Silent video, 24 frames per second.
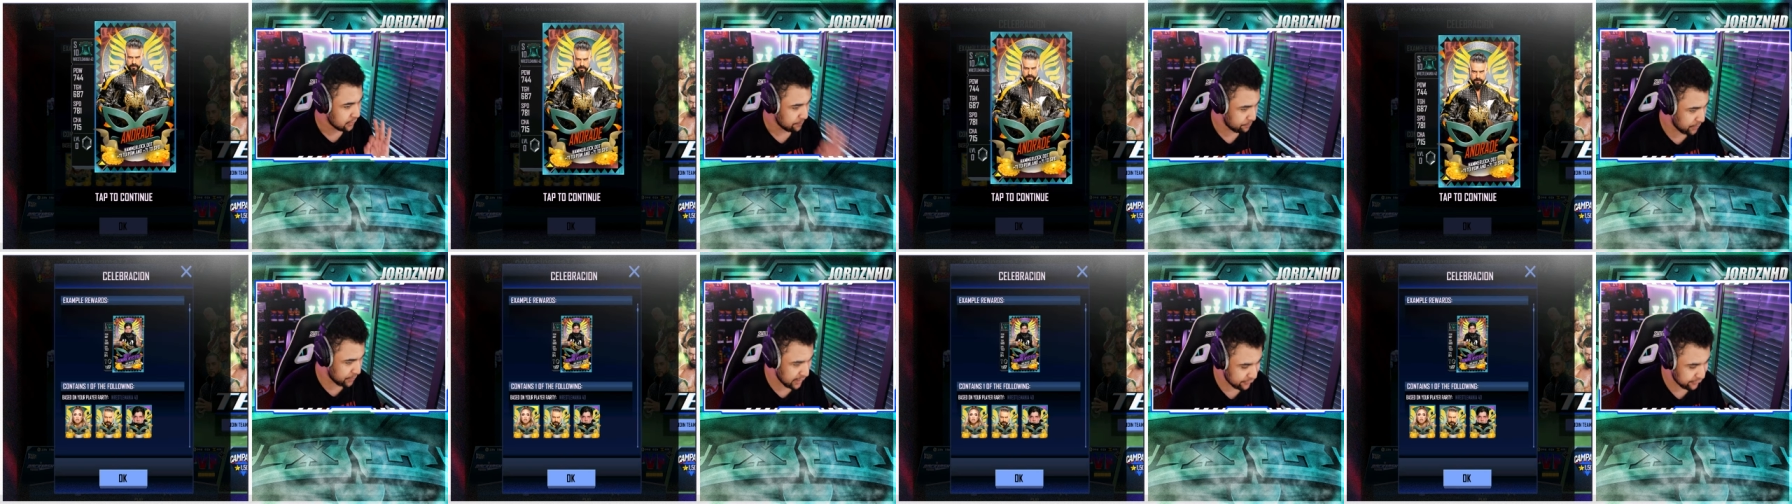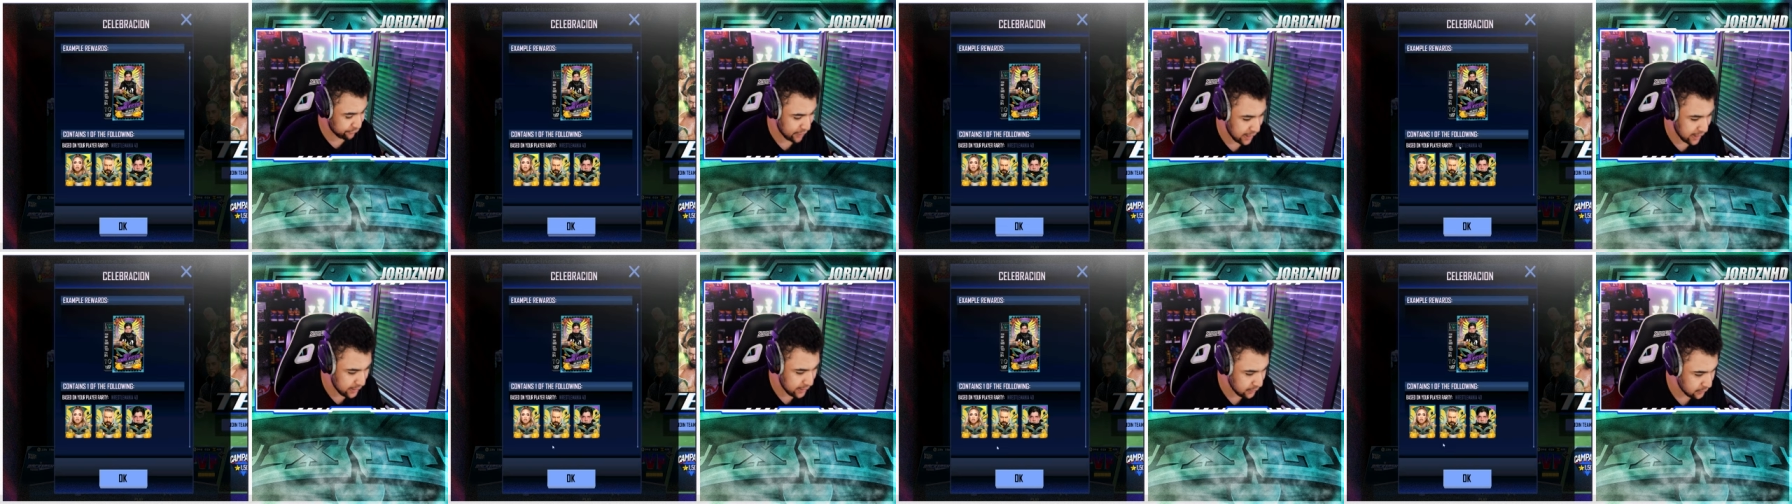Big
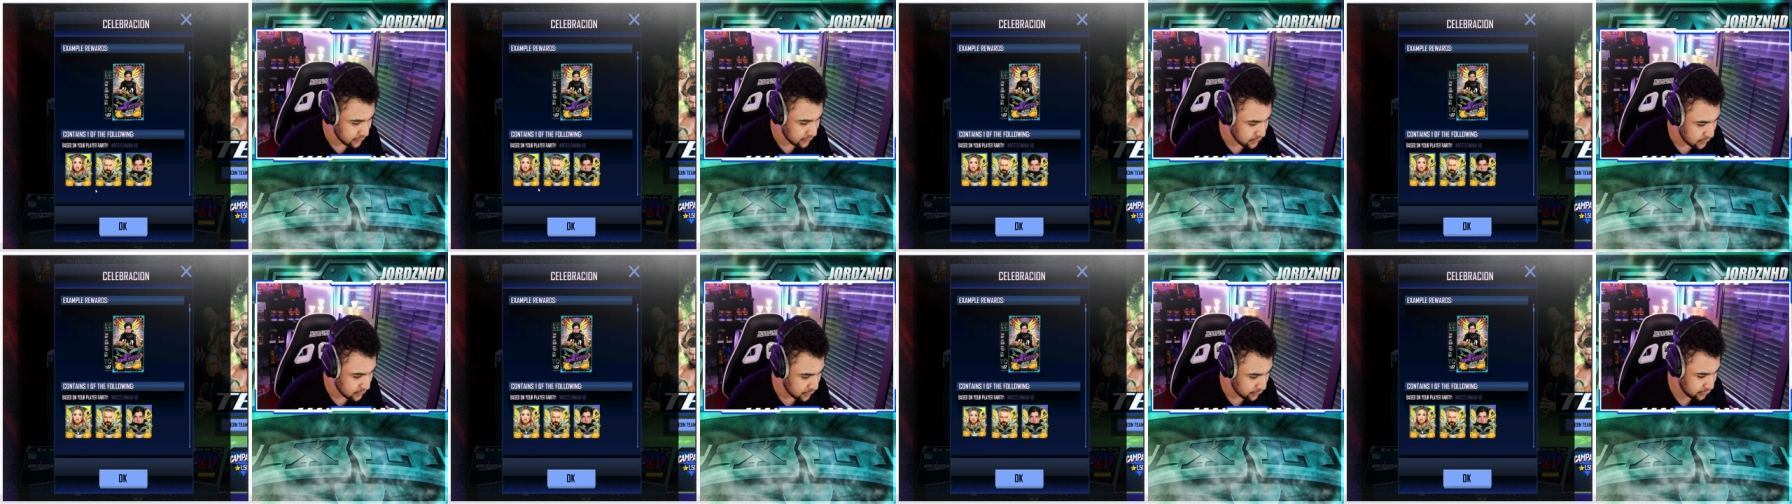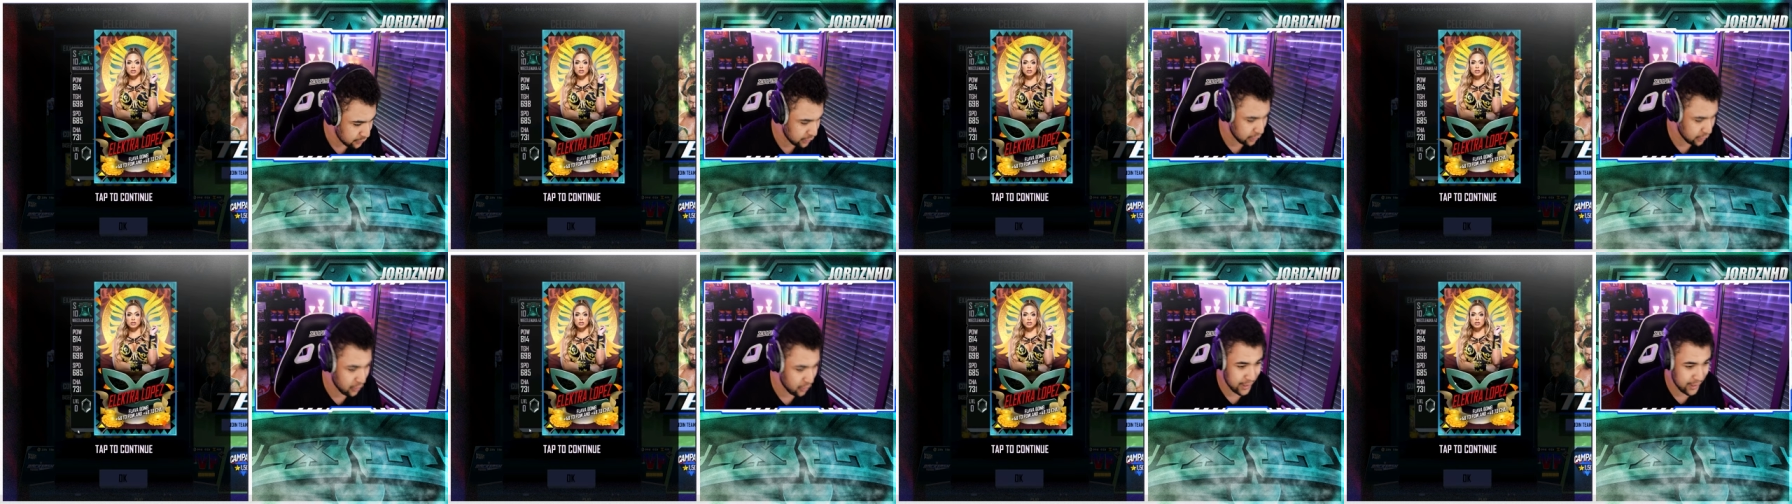fan.
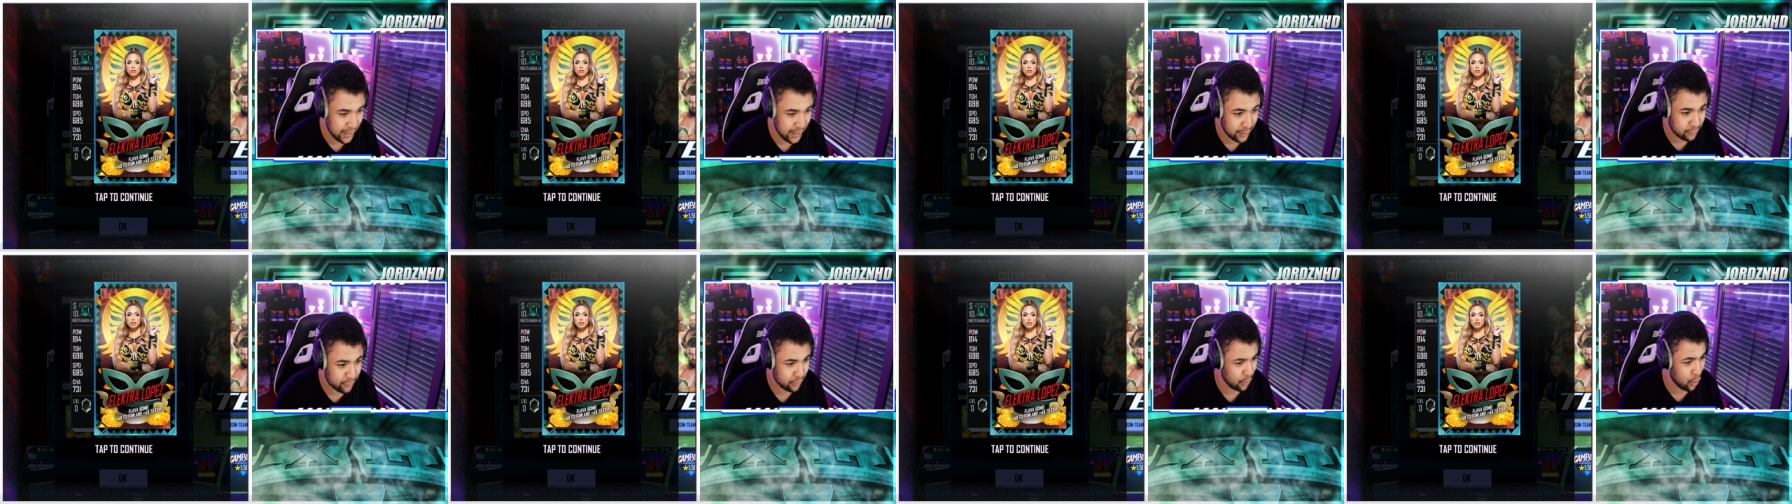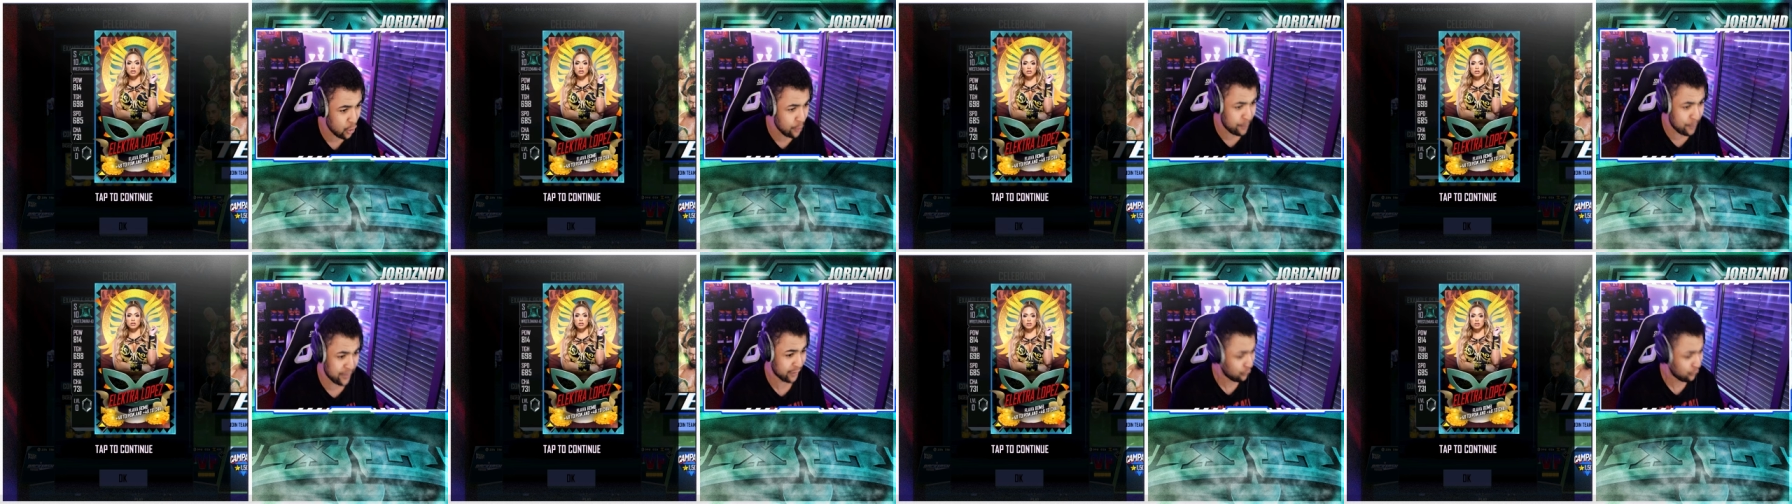So you got Electra
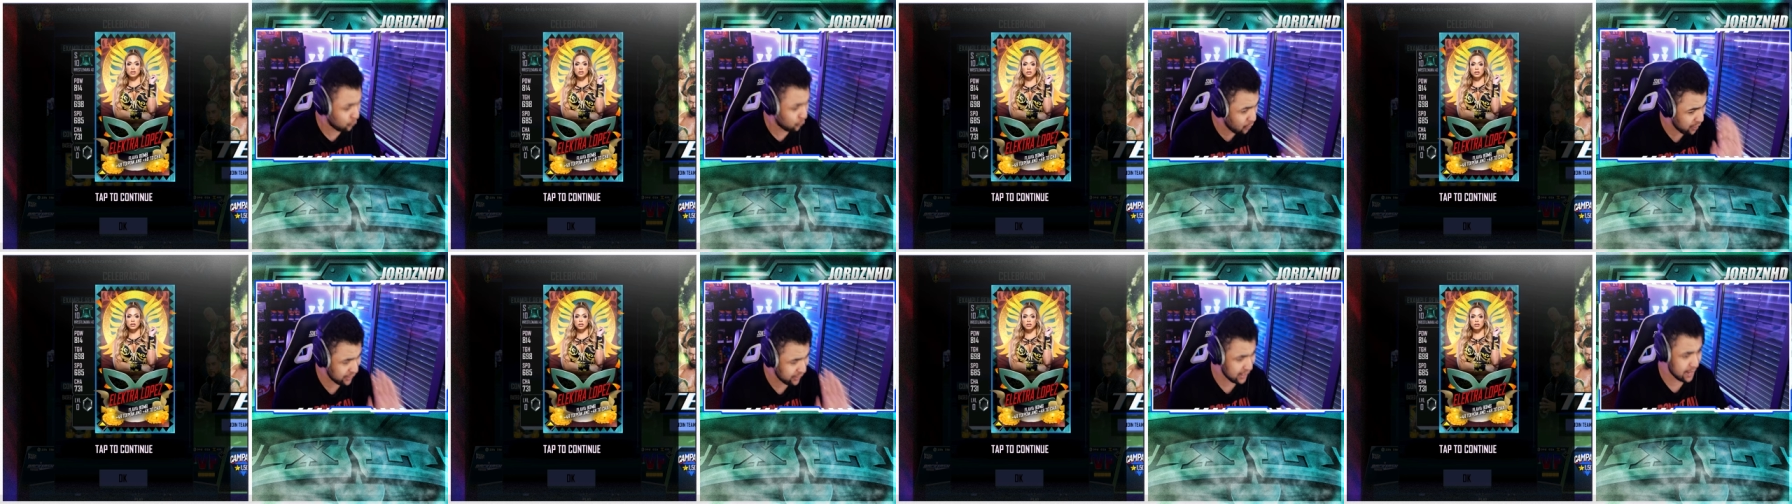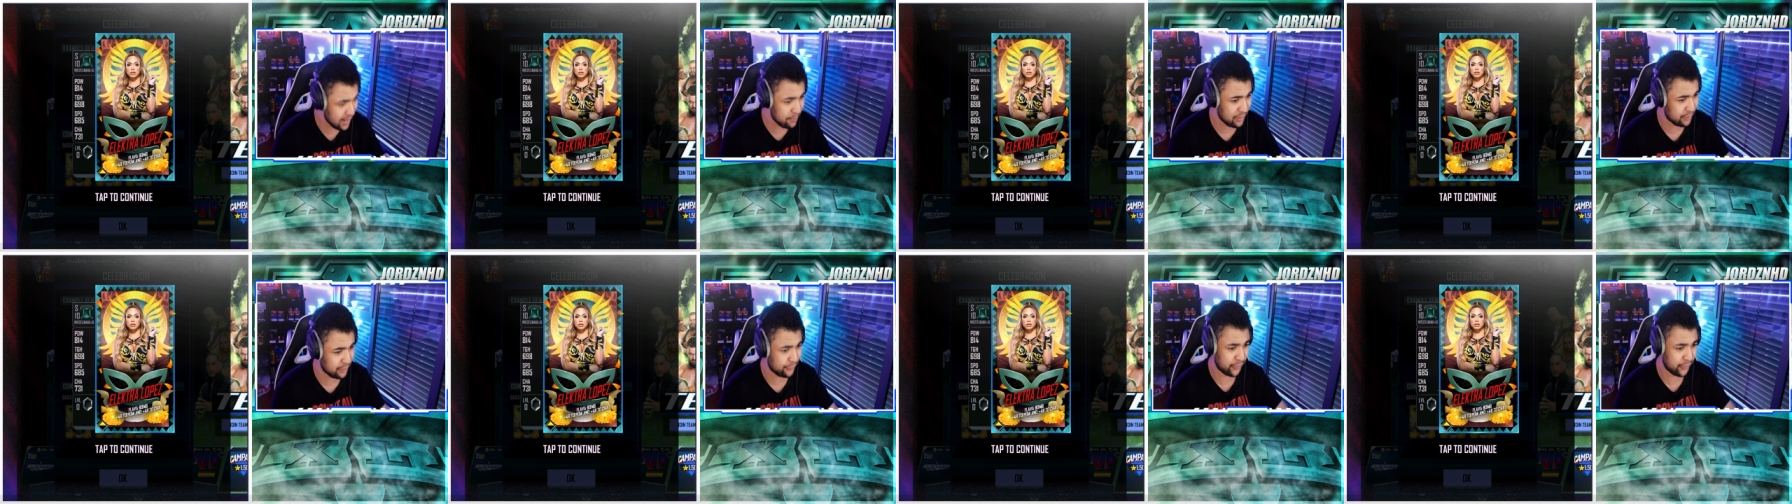Lopez, one
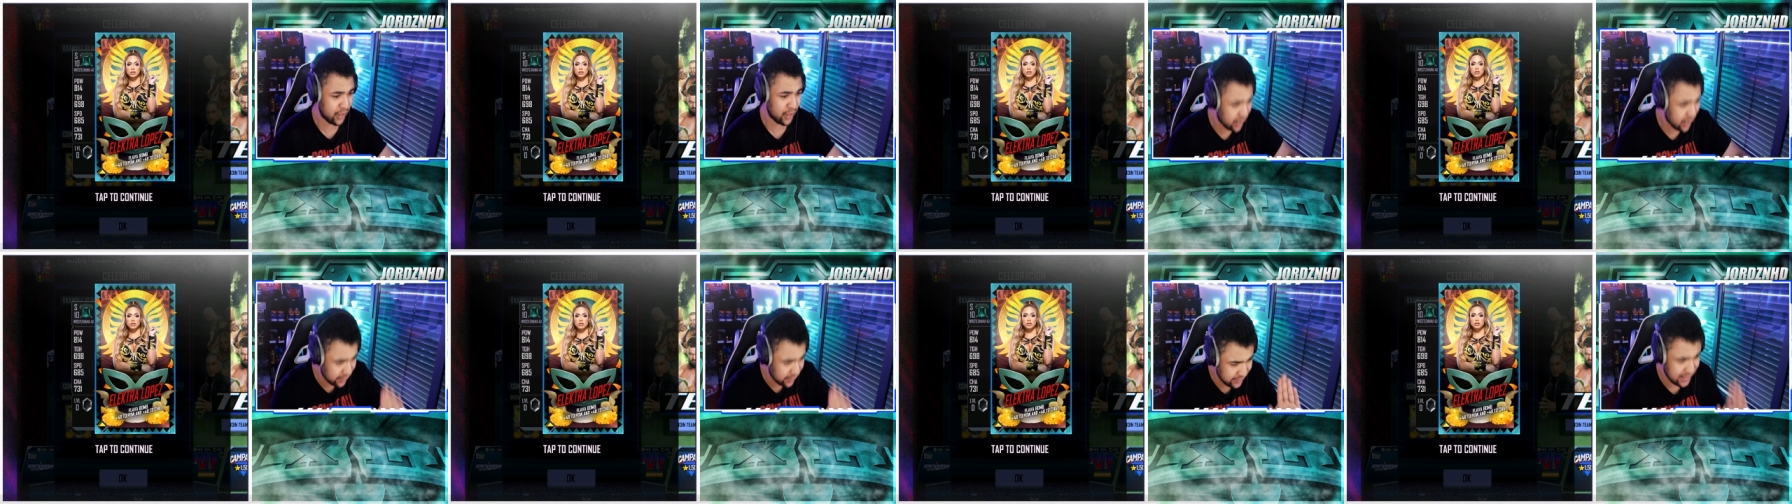image for her.